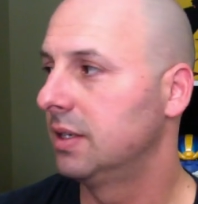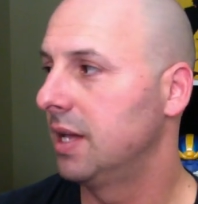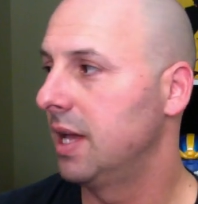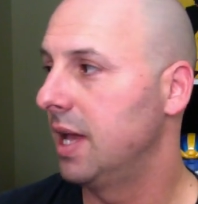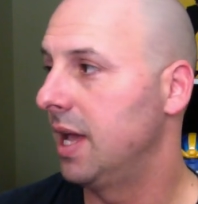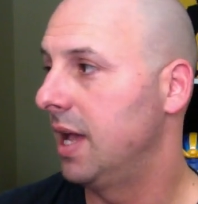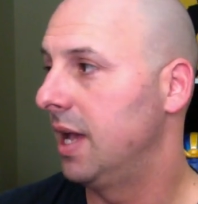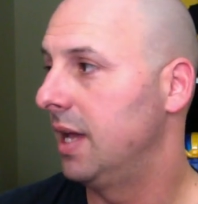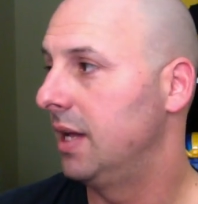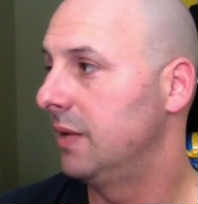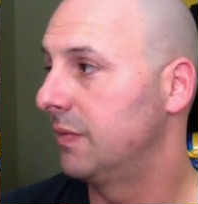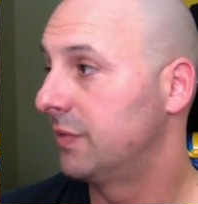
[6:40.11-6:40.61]

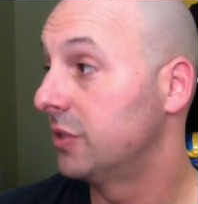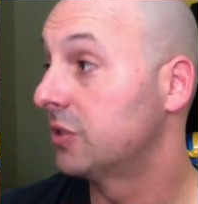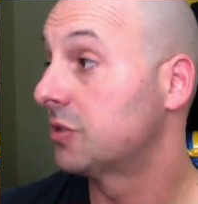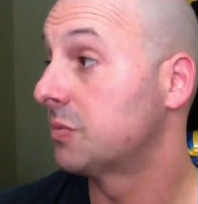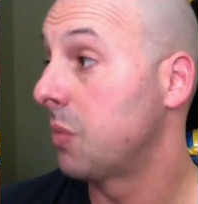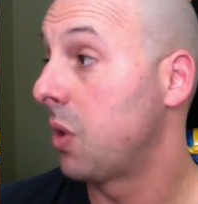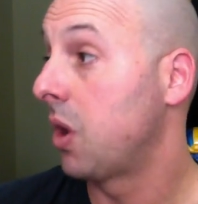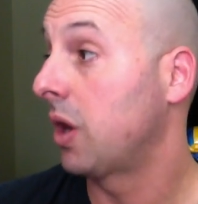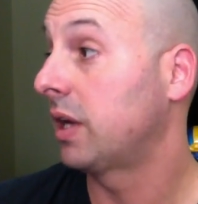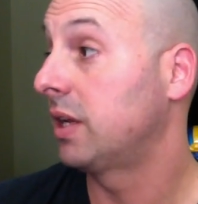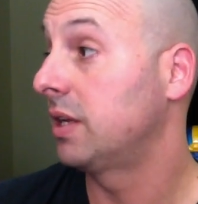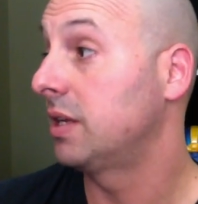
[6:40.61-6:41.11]
And if this
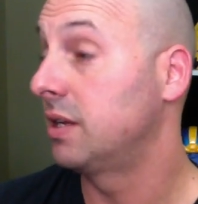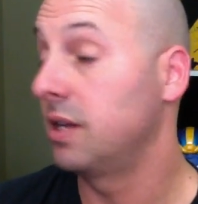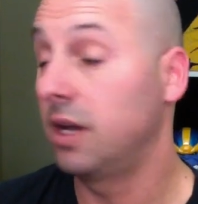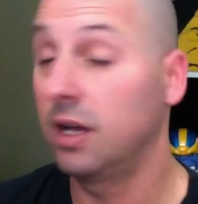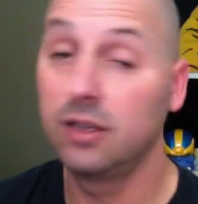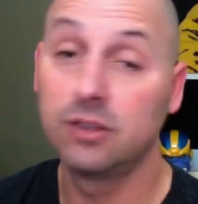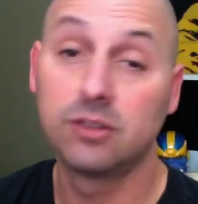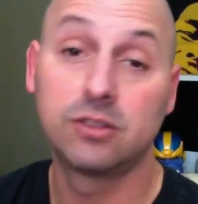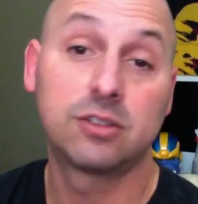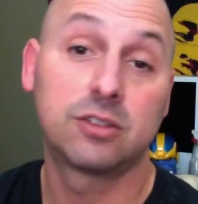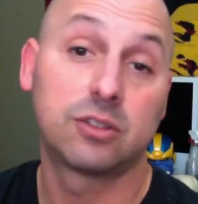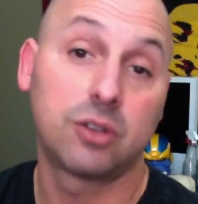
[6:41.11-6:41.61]
market
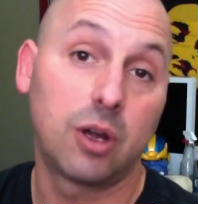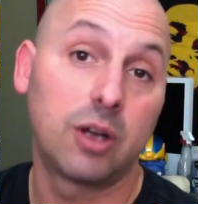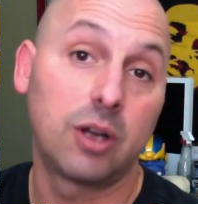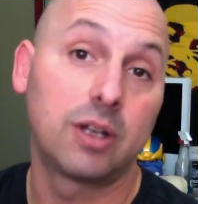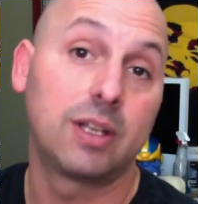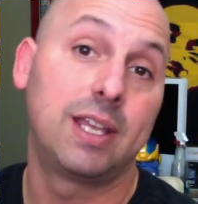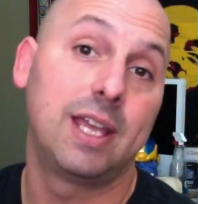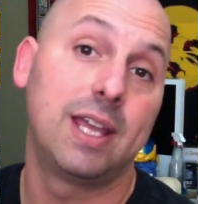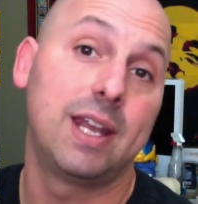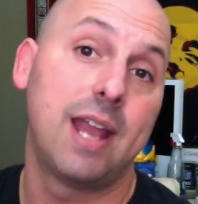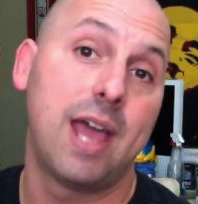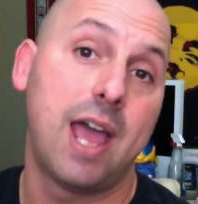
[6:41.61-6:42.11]
does
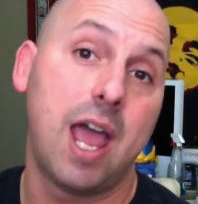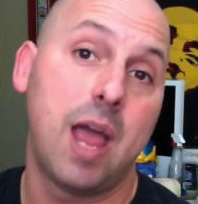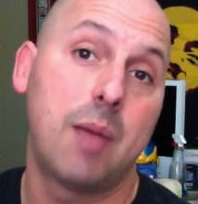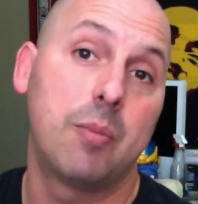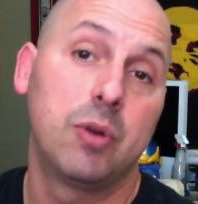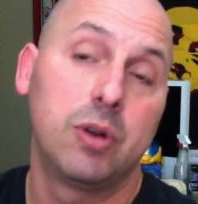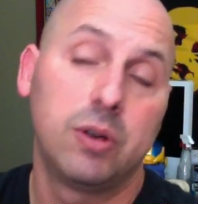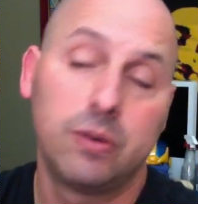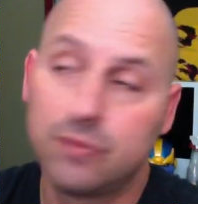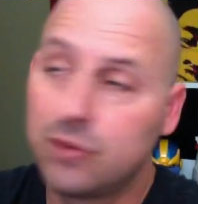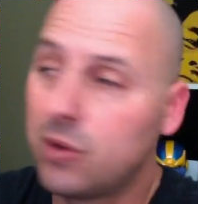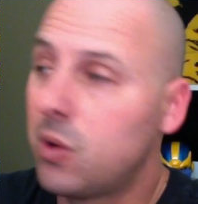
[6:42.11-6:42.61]
start getting
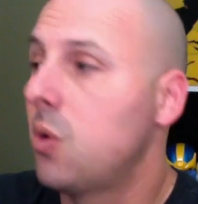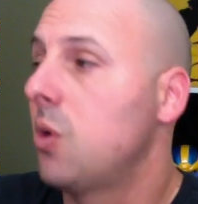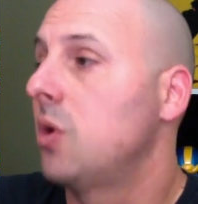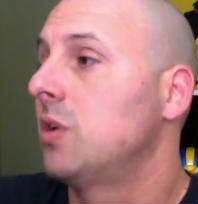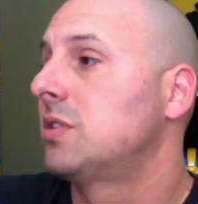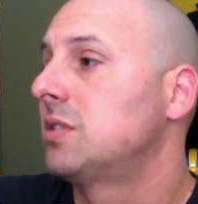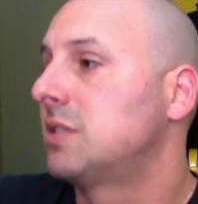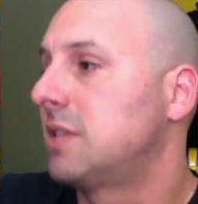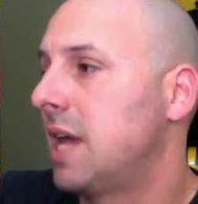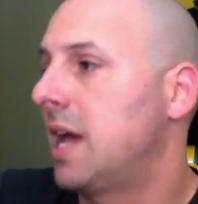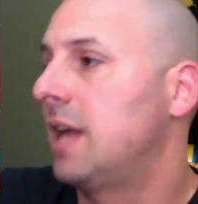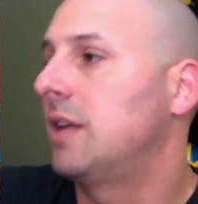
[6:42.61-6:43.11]
hammered, of
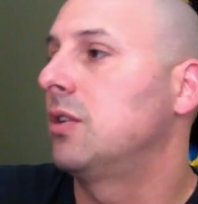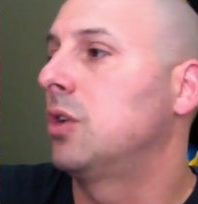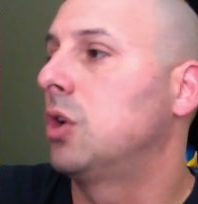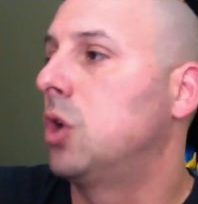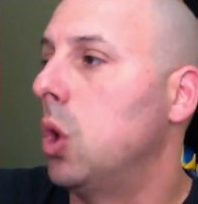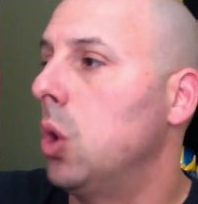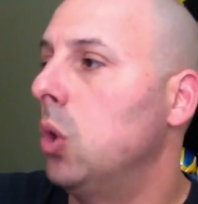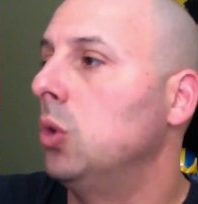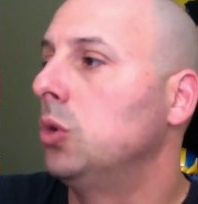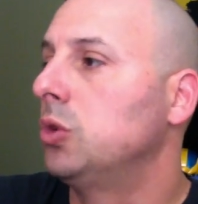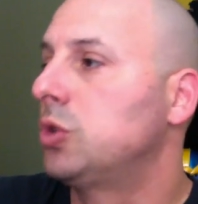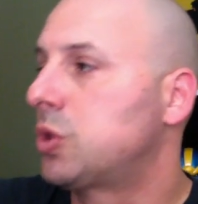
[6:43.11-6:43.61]
course, that
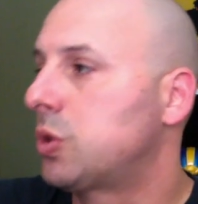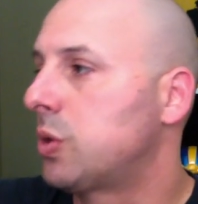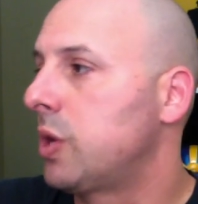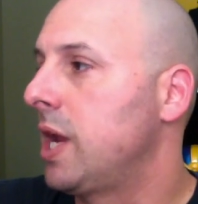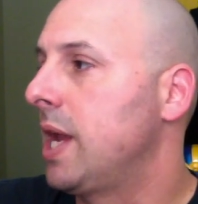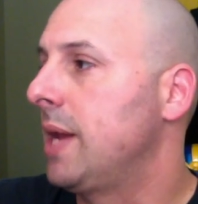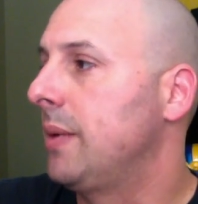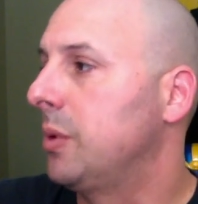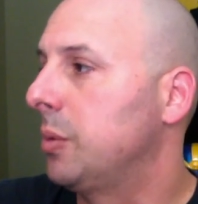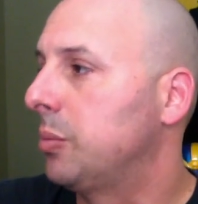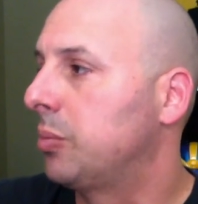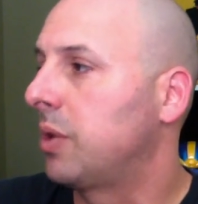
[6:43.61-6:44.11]
gold
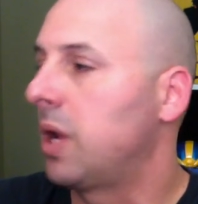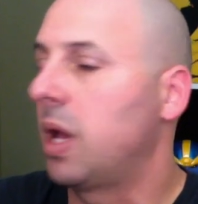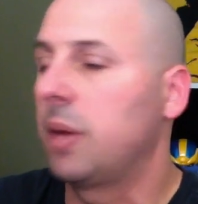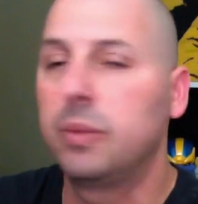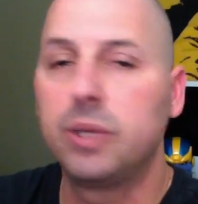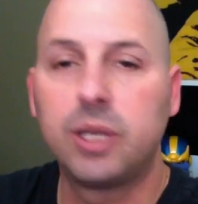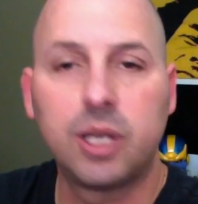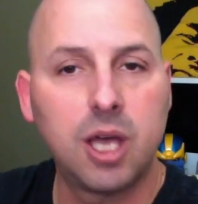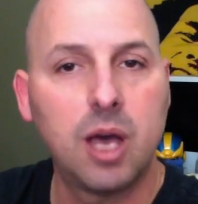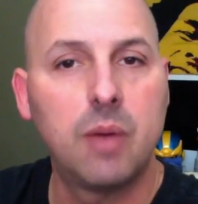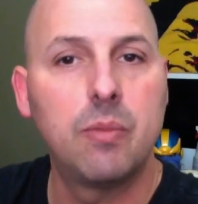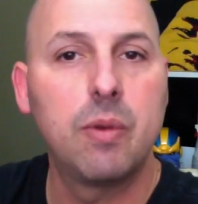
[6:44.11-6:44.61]
trade will
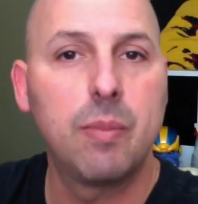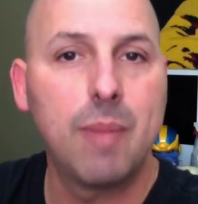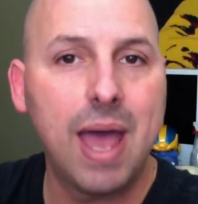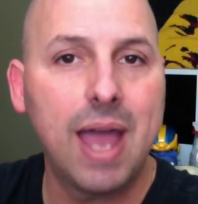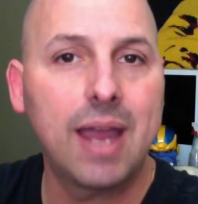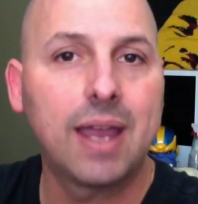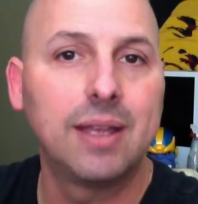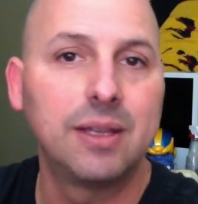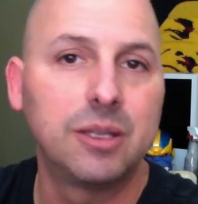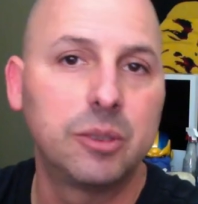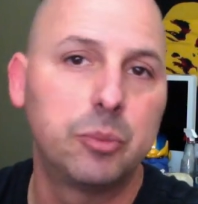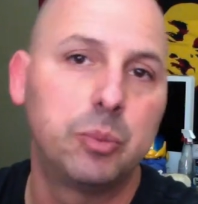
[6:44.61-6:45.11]
probably come
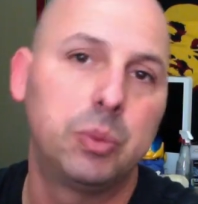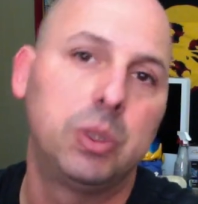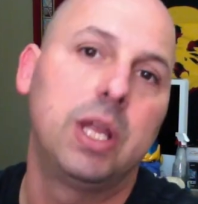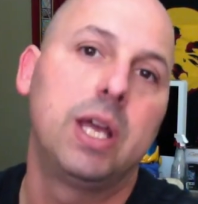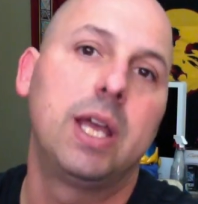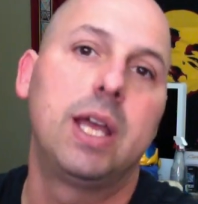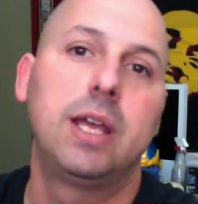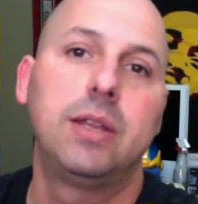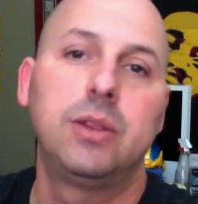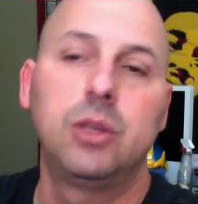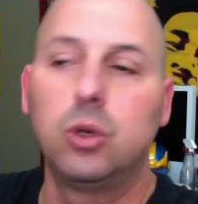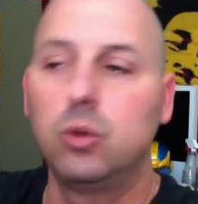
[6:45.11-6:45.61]
back into
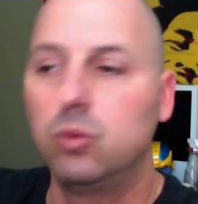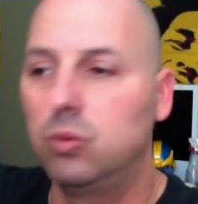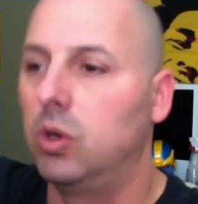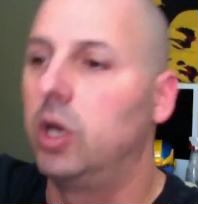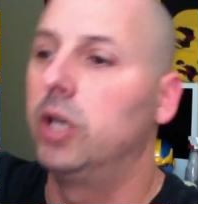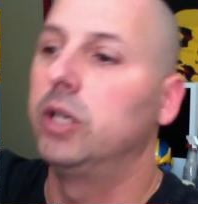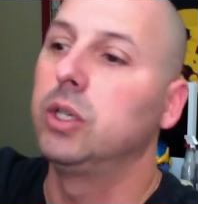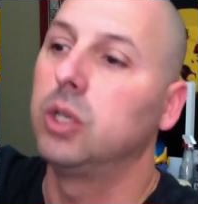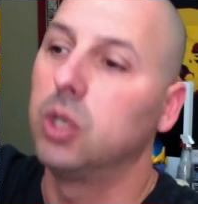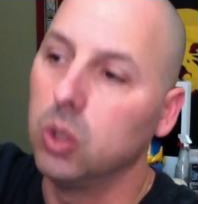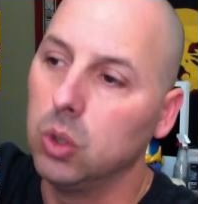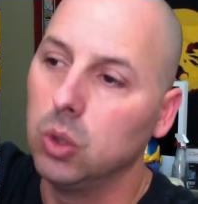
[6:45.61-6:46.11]
play, and they'll
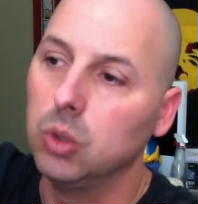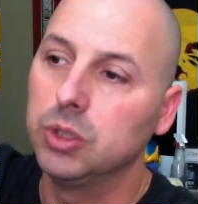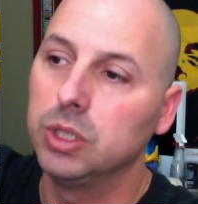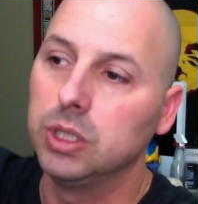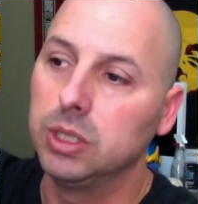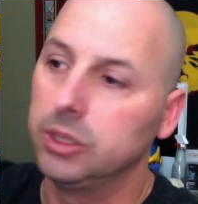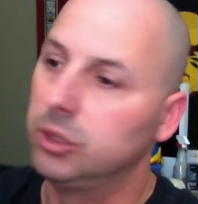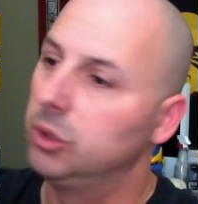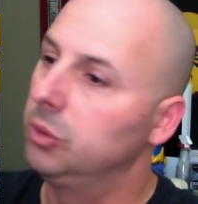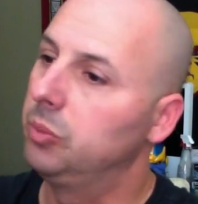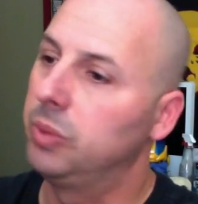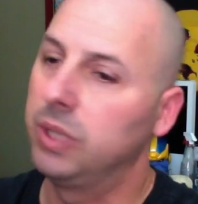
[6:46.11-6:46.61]
run gold a
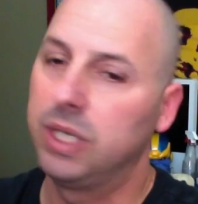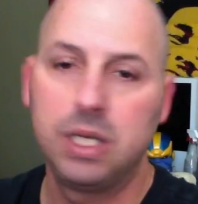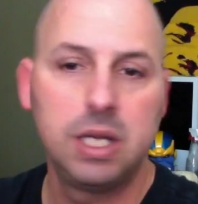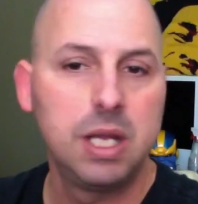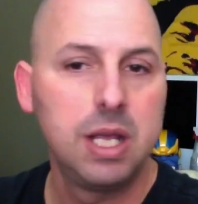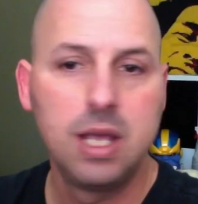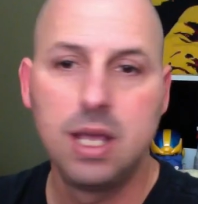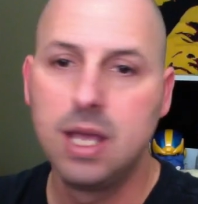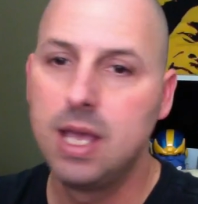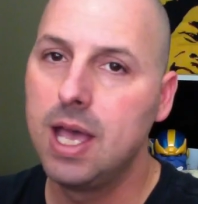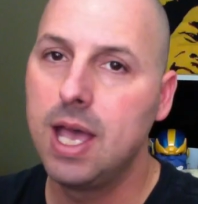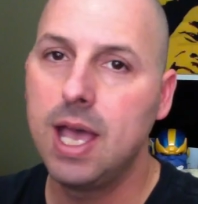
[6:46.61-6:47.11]
little bit,
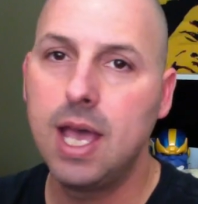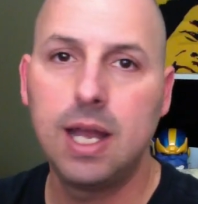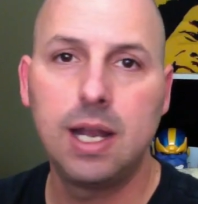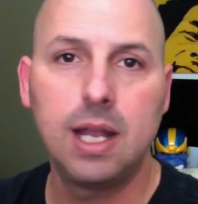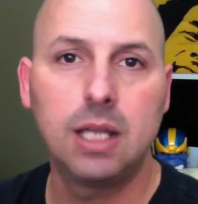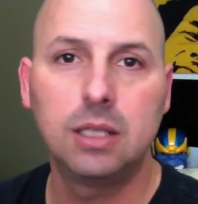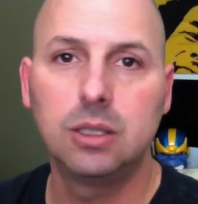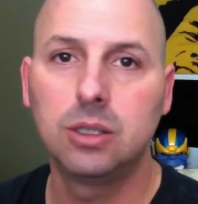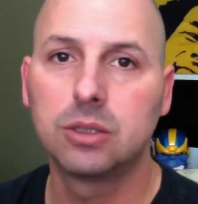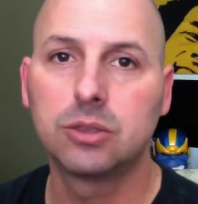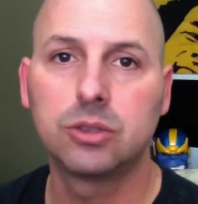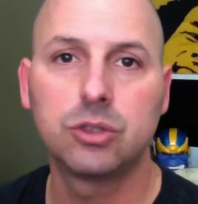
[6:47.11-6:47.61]
and
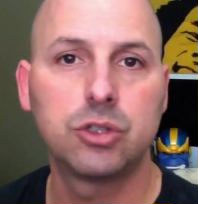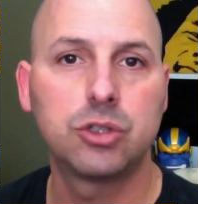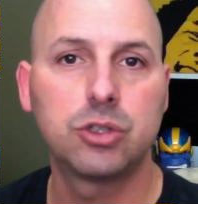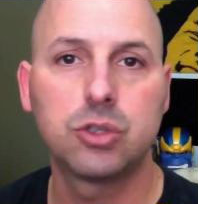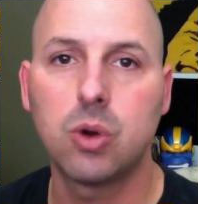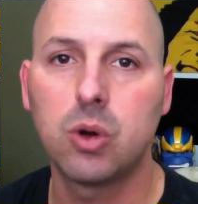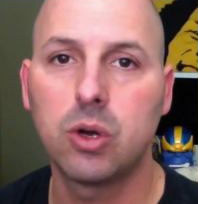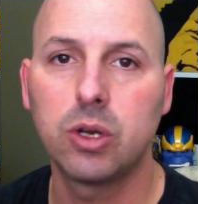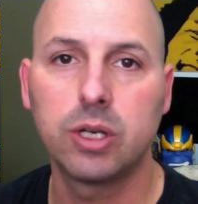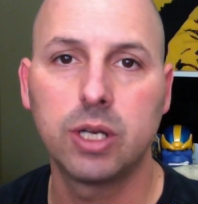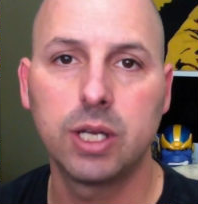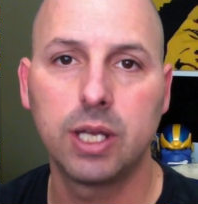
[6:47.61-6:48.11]
I'll look to
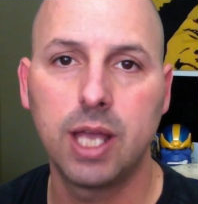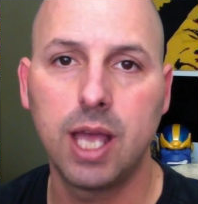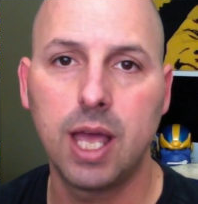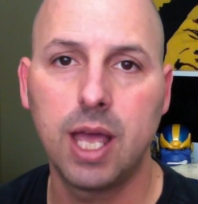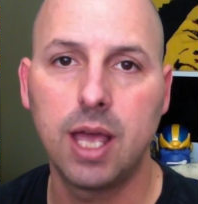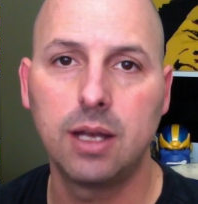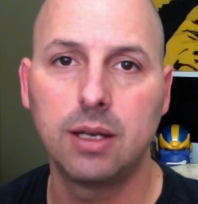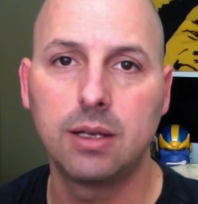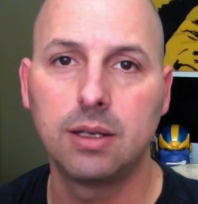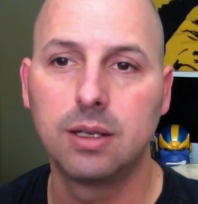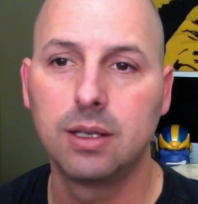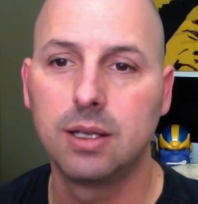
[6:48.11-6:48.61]
short it
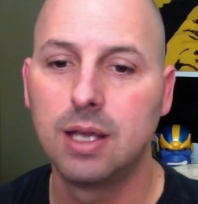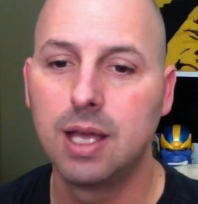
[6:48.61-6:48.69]
again.